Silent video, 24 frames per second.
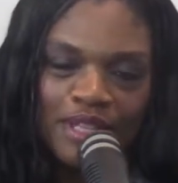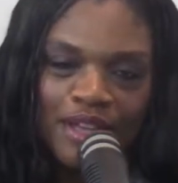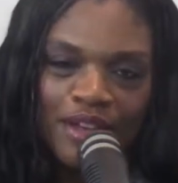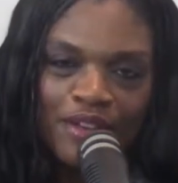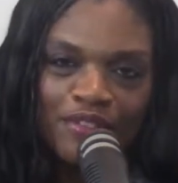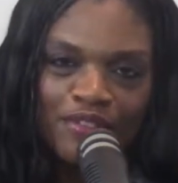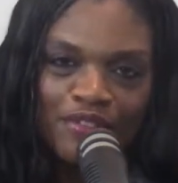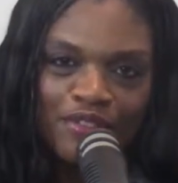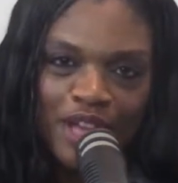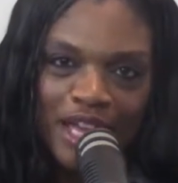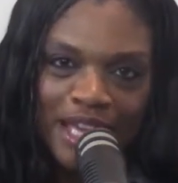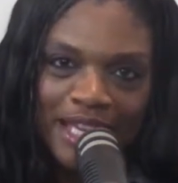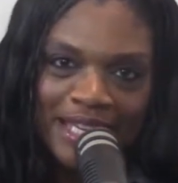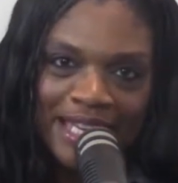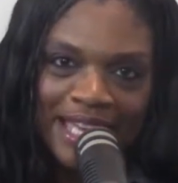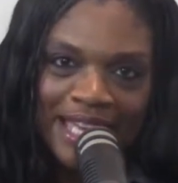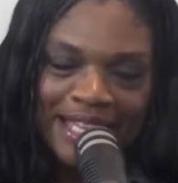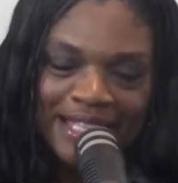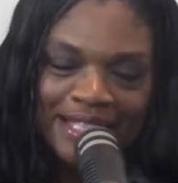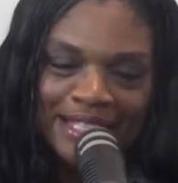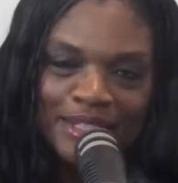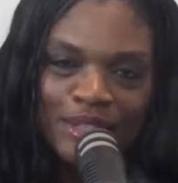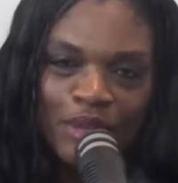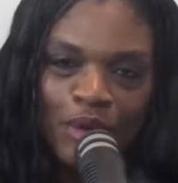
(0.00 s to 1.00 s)
of
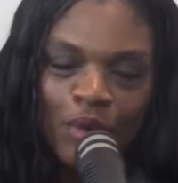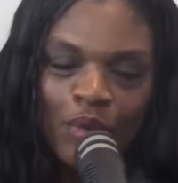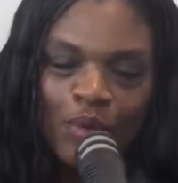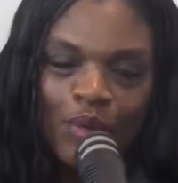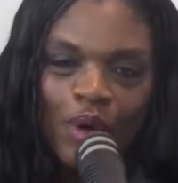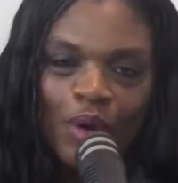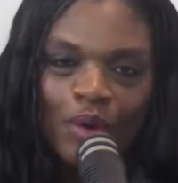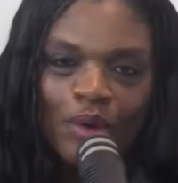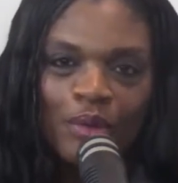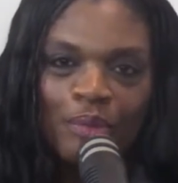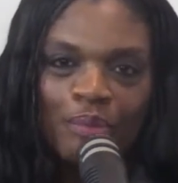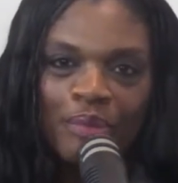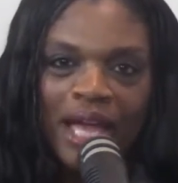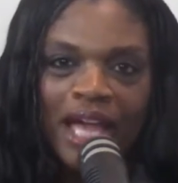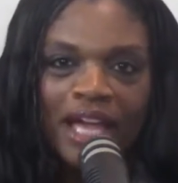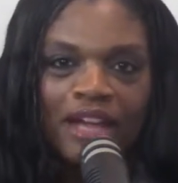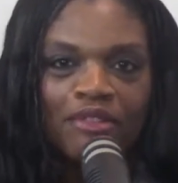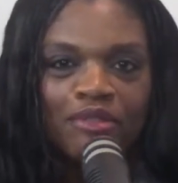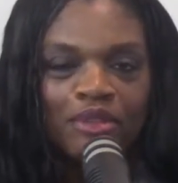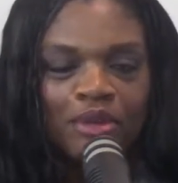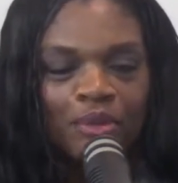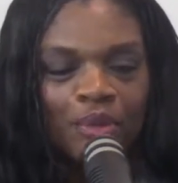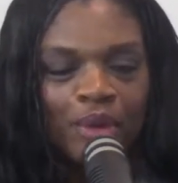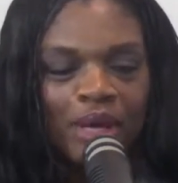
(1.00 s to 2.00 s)
Finance. So welcome back,
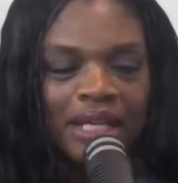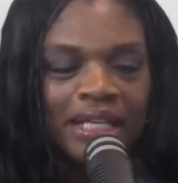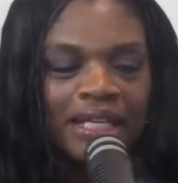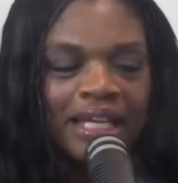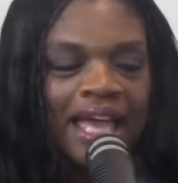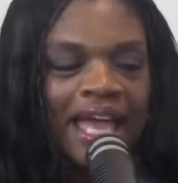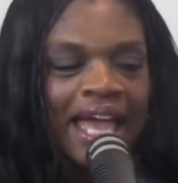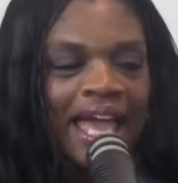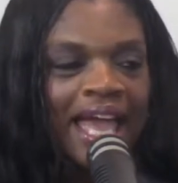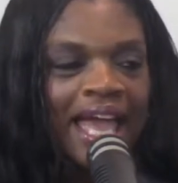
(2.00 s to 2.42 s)
everyone.